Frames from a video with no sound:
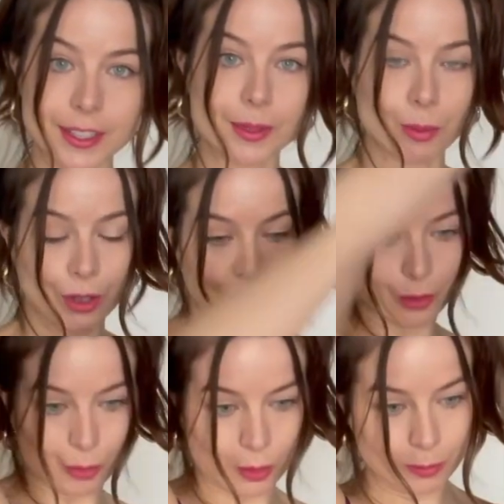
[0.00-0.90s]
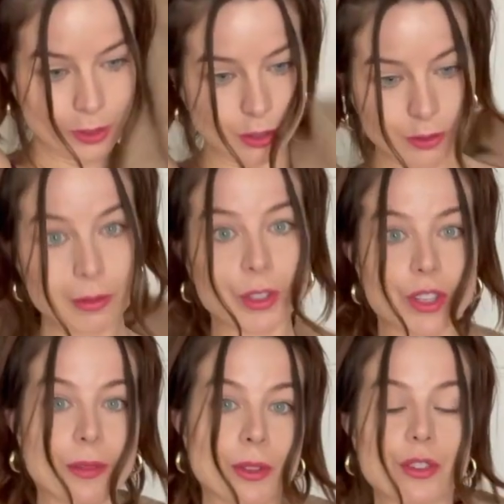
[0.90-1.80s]
is more of a warm tone, which
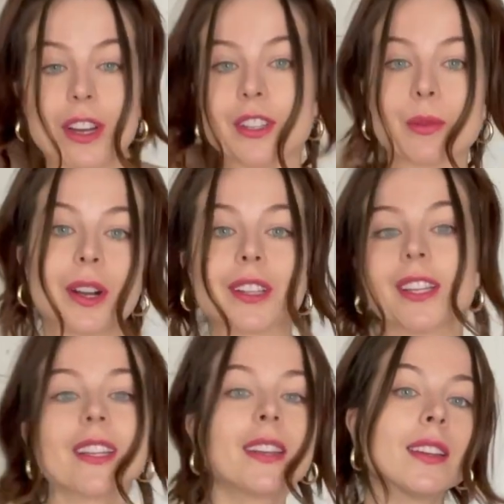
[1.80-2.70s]
I've been trying to wear lately.